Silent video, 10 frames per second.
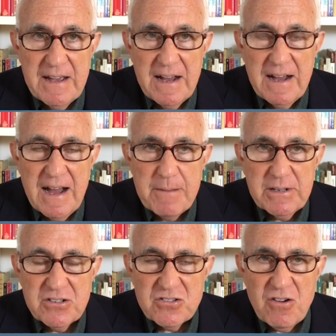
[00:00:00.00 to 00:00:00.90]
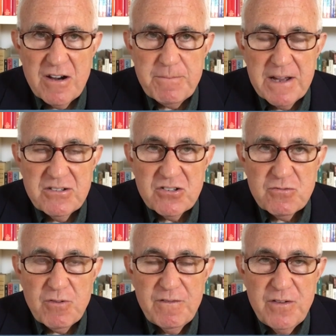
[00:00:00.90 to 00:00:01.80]
I'm going to start by just
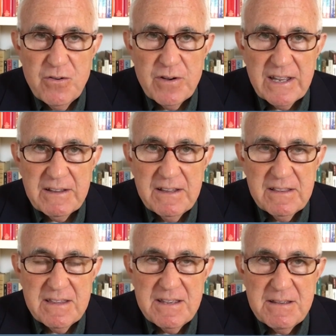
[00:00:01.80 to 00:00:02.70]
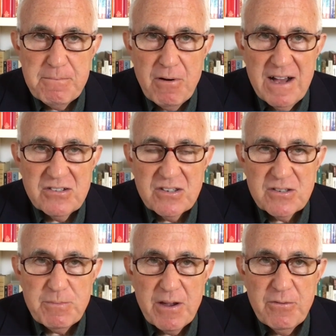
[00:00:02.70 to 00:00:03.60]
reviewing the
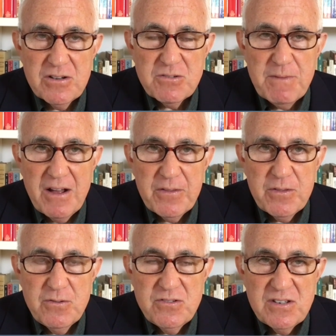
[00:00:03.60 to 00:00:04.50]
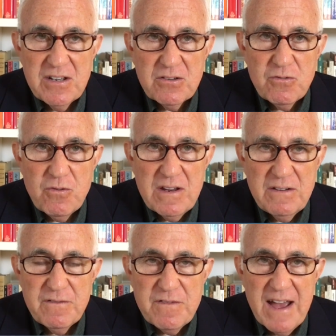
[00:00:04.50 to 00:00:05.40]
process by which Malthusian
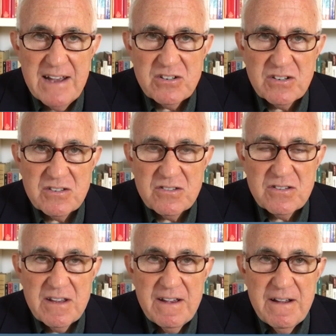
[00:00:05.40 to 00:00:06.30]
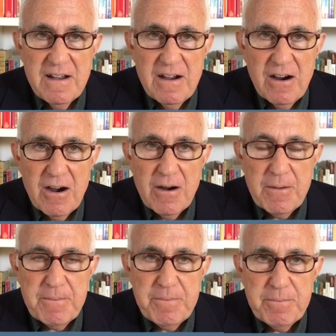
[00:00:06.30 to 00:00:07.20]
green fascists
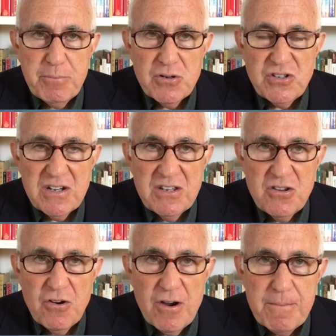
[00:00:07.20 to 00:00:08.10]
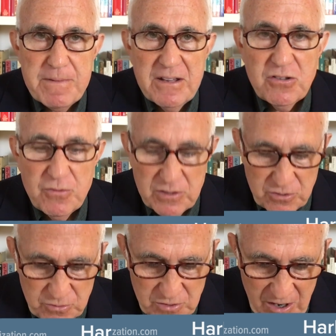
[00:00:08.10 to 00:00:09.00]
are pushing Europe into a
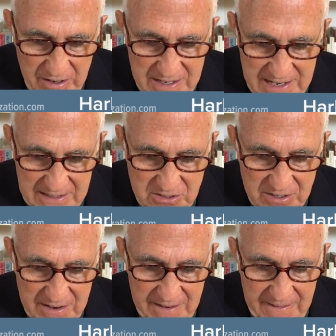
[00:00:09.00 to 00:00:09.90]
new dark age.